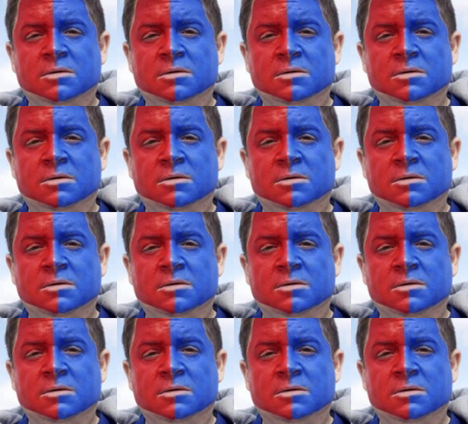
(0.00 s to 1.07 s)

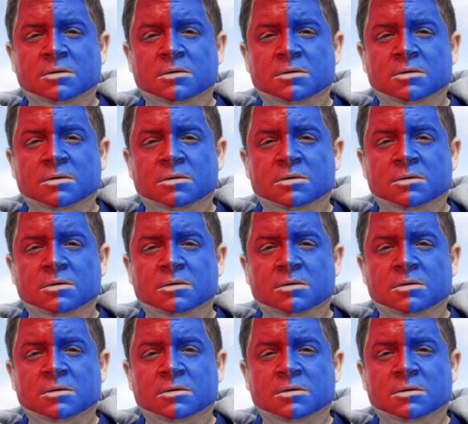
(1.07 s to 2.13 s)

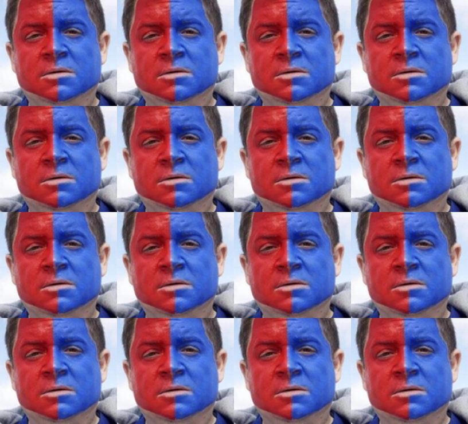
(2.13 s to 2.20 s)
The face doesn't move, so there is nothing to read.